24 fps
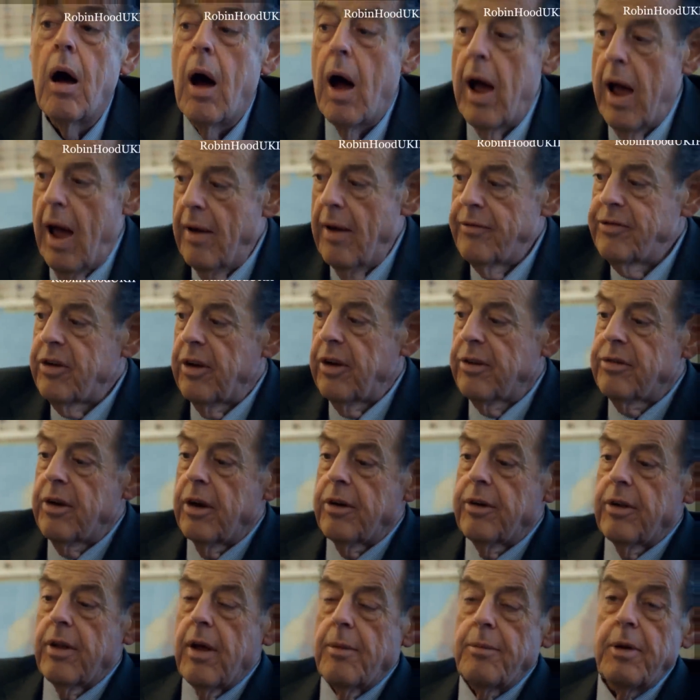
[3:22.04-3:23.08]
I have said so
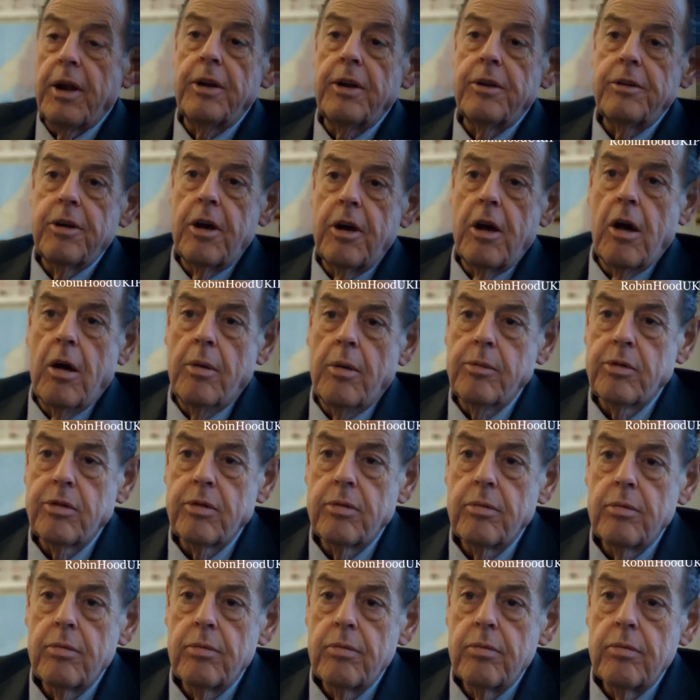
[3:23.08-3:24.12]
to them, in terms.
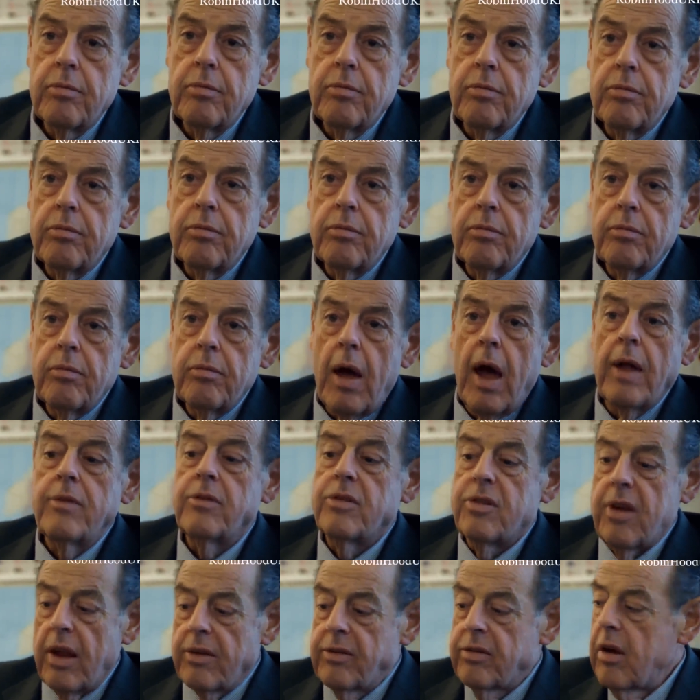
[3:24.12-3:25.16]
And
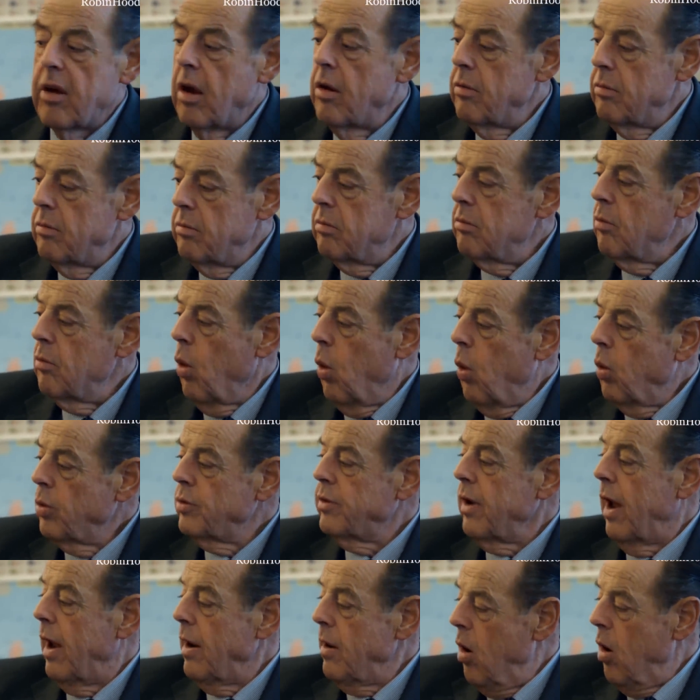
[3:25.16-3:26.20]
said so all
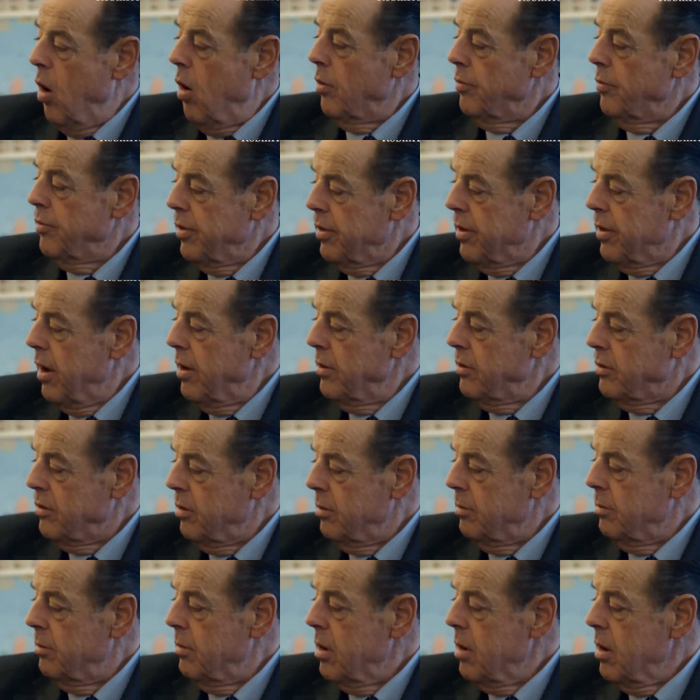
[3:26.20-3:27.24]
day long for those
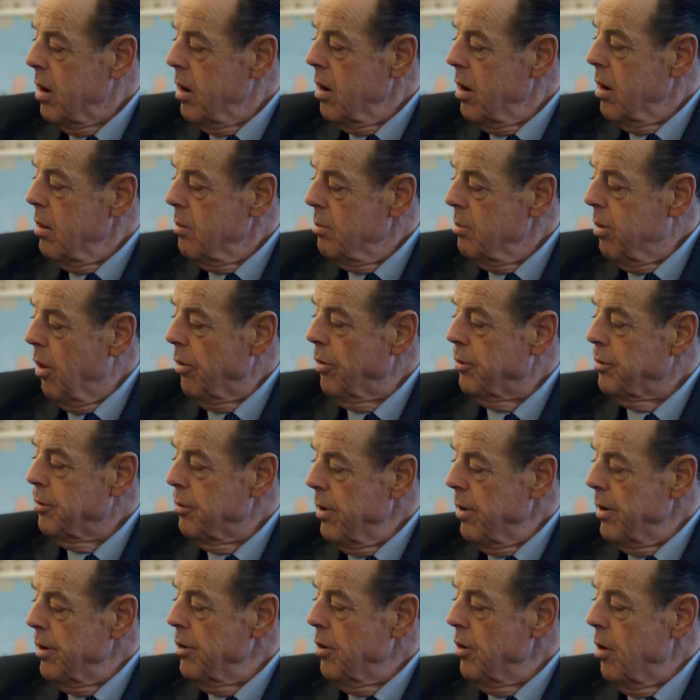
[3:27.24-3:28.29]
that bothered to
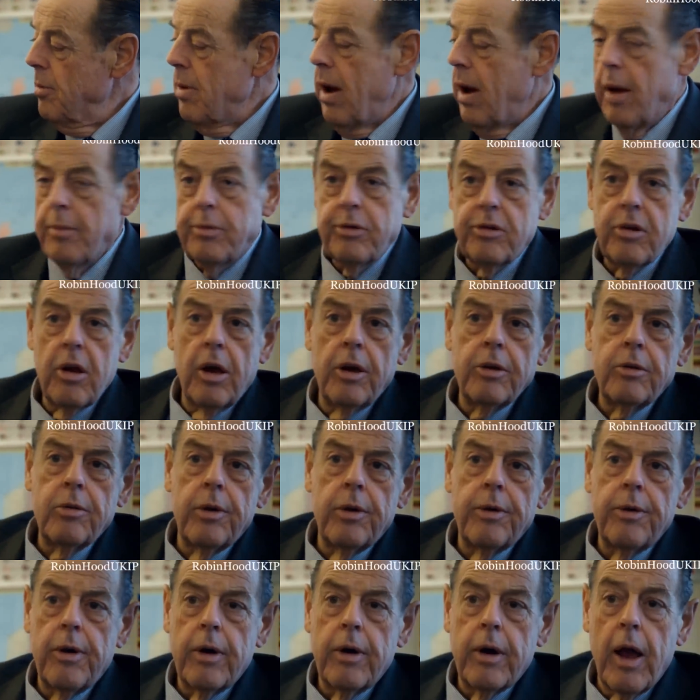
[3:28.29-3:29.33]
read it on my absurd
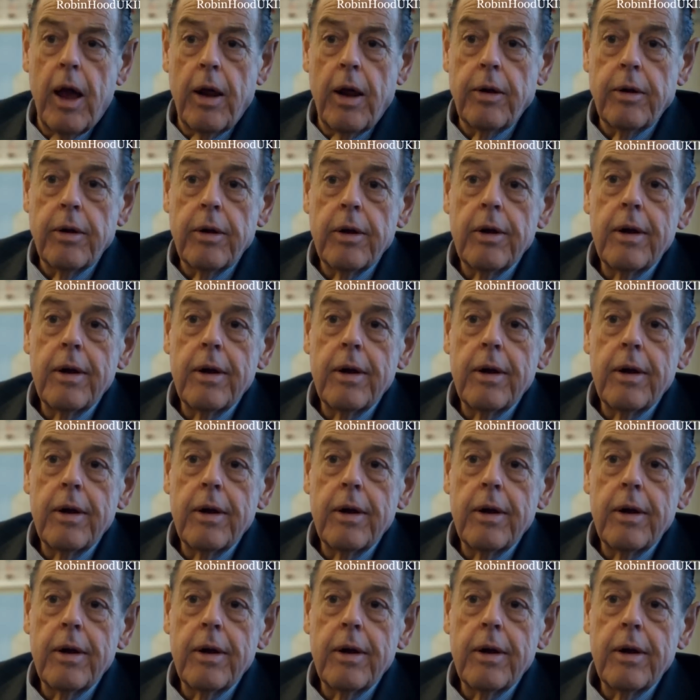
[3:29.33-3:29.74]
Twitter account.